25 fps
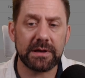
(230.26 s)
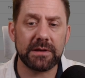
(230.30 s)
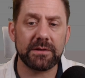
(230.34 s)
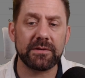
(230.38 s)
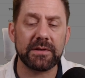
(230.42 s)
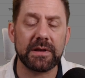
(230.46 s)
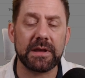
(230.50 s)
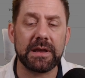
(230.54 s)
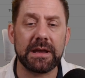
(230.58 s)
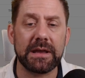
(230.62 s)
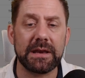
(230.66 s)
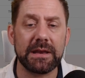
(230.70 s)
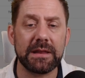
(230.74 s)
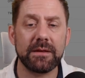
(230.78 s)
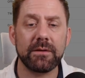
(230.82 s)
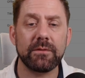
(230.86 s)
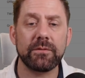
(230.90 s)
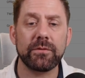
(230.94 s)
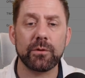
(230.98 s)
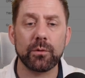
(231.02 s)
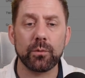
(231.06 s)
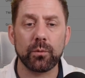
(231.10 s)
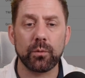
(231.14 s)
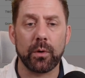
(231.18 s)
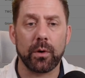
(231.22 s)
into any of
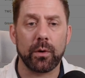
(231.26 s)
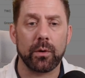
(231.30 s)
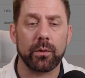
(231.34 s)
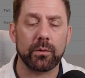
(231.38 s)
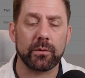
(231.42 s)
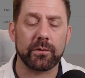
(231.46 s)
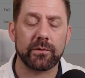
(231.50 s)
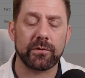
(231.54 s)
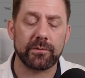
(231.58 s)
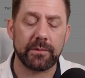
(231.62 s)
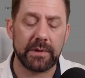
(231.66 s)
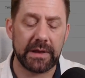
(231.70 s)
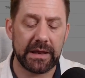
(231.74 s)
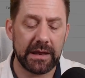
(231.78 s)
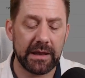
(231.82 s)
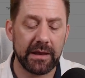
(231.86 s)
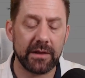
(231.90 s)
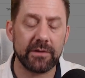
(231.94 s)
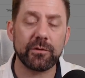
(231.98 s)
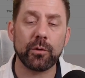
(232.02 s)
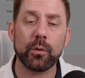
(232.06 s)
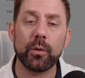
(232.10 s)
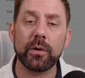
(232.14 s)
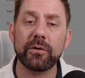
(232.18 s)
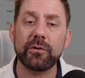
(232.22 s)
the rows,
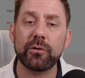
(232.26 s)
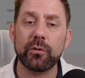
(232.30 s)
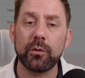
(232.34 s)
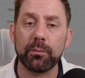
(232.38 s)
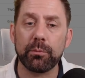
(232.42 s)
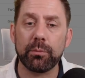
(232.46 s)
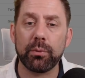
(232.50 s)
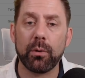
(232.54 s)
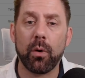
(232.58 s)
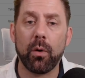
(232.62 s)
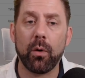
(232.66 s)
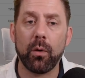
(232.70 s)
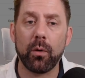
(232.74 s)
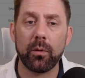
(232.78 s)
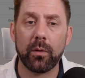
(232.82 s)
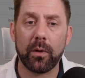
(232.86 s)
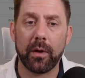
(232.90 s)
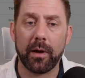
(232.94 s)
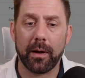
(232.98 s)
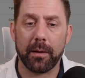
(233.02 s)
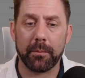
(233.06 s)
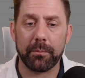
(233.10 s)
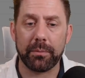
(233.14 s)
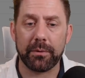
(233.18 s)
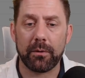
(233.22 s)
it's going to pull
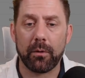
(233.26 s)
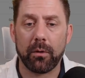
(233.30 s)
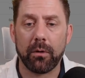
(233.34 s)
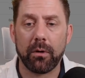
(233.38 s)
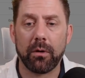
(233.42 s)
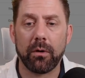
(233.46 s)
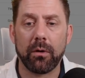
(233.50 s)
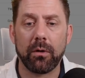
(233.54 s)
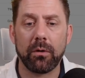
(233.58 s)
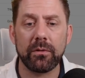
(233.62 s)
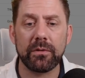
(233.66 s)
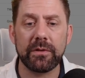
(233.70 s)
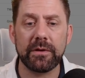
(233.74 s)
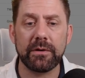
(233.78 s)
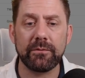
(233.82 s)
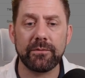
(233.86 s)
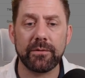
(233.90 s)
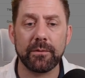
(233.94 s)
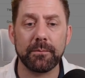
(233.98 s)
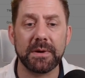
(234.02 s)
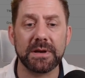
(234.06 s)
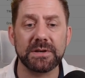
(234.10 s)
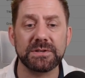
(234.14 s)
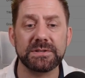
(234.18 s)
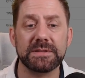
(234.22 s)
up all the
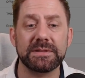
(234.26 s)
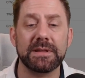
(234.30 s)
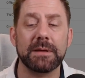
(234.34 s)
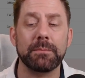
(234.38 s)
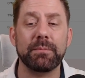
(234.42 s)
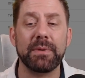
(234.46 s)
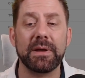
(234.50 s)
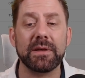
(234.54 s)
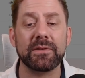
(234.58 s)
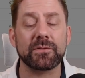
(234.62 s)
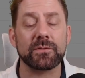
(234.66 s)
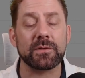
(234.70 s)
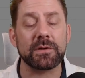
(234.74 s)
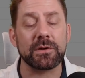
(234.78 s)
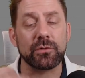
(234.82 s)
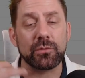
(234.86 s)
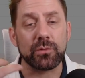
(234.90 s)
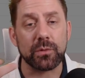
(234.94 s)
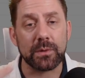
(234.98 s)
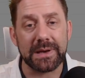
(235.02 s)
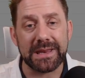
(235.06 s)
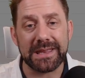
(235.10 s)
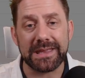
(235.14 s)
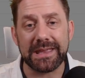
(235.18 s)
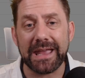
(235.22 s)
information that basically
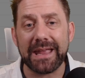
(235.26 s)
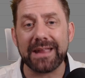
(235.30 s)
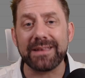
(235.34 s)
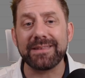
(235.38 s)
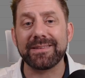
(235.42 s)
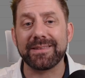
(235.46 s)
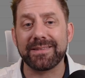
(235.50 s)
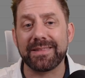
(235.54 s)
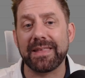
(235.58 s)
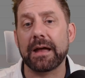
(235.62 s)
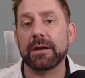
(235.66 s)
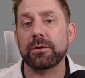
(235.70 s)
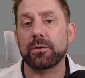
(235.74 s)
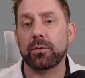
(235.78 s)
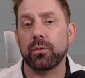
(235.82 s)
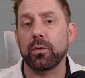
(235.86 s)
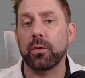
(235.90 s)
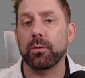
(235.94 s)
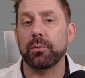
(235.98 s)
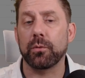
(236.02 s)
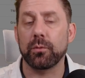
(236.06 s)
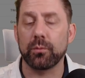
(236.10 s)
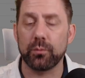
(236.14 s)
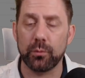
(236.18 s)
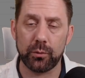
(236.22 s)
creates that
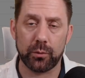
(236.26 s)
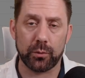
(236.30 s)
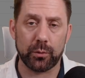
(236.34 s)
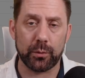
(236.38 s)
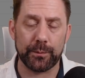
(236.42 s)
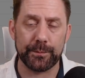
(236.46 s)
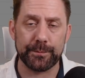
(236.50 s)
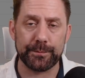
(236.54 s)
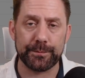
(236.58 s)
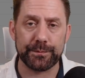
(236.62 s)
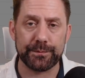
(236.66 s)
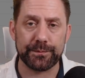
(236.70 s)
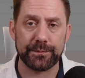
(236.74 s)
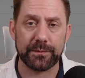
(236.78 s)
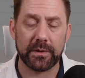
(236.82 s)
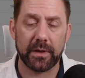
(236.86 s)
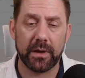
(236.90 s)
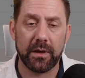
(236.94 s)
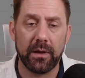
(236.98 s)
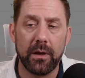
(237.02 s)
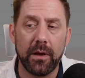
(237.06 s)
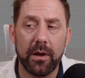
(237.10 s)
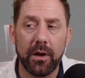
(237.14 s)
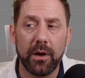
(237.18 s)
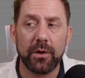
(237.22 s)
global rule.
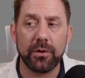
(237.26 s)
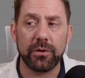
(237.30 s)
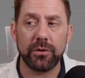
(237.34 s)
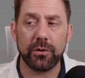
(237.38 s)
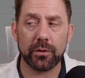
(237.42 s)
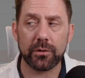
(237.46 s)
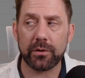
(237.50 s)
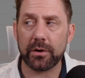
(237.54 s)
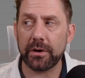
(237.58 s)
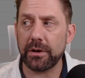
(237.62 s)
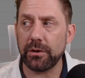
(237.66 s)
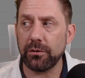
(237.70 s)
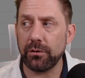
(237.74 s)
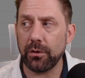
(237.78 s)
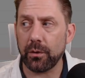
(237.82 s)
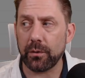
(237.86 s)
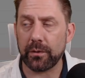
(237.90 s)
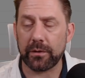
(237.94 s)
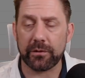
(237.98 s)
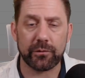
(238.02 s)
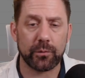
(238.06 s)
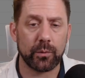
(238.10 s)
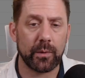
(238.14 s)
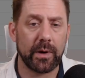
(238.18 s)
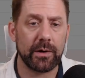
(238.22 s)
You're going to
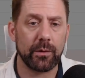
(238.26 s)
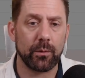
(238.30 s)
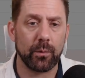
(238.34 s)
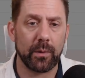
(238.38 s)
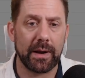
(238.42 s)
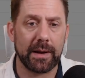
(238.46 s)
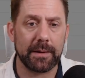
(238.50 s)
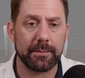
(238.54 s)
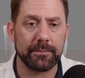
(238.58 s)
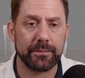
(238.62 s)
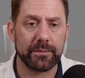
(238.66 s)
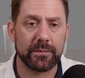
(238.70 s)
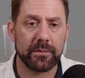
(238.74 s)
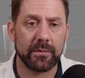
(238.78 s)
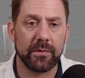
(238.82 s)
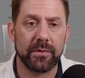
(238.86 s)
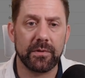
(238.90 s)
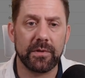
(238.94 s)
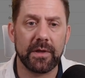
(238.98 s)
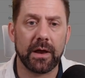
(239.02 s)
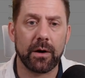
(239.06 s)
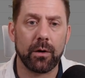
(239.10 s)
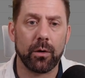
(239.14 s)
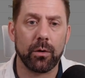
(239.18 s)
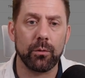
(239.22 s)
notice right away
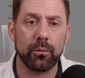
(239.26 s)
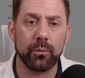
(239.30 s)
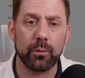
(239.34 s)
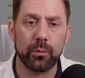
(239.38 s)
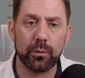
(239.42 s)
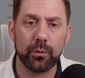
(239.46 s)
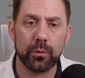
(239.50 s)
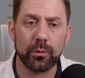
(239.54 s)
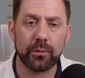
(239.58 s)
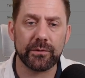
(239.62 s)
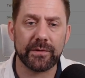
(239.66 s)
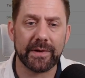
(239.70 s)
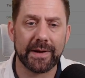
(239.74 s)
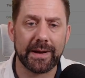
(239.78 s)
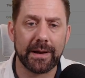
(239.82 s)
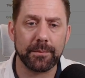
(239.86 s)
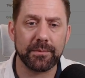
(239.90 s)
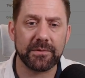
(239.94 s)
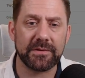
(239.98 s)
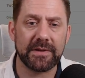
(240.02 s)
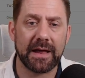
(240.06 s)
that our rule types